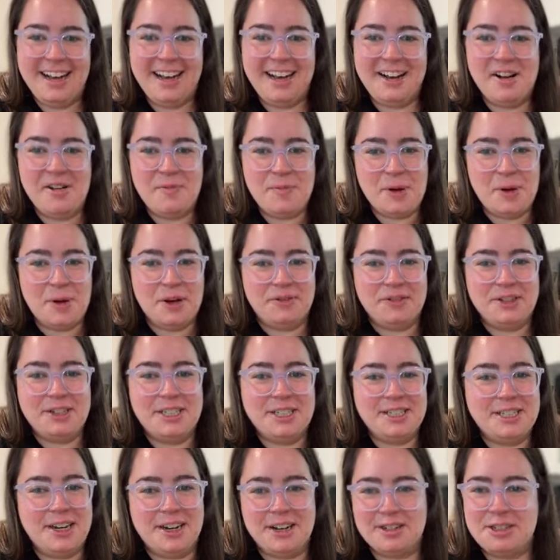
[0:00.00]
I hope you have a
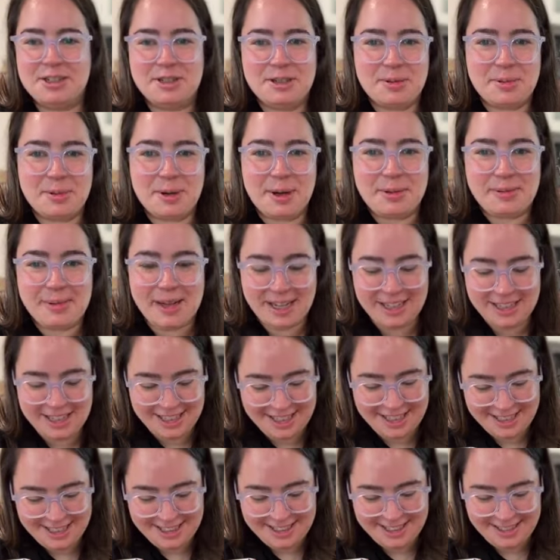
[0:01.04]
good doctor's
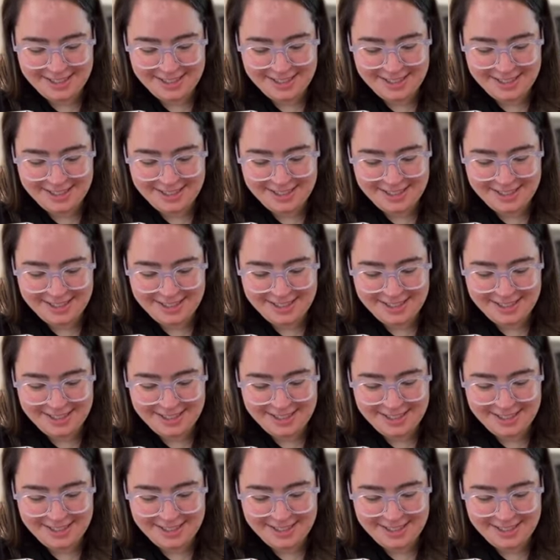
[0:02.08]
appointment.